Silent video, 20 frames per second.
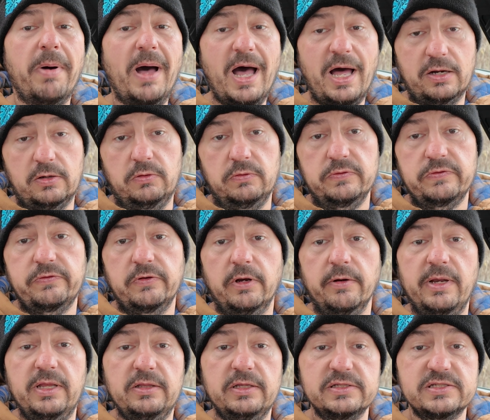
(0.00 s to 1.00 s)
bottles,
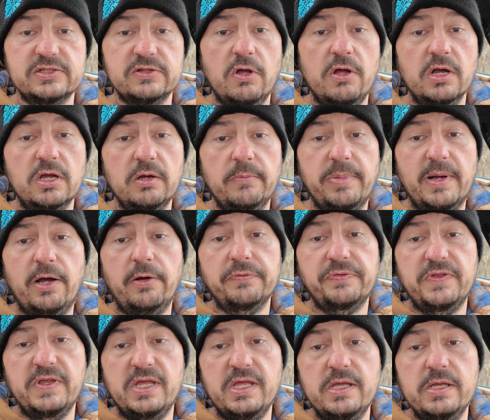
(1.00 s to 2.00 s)
all right, let's talk
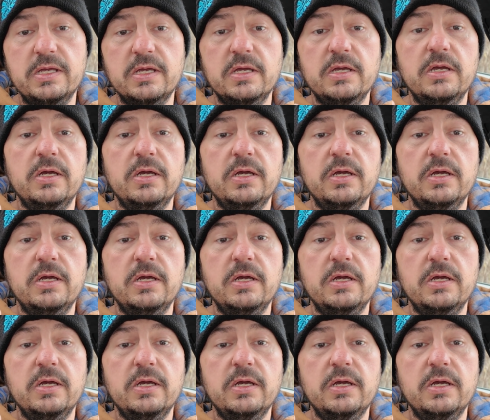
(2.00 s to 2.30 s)
about the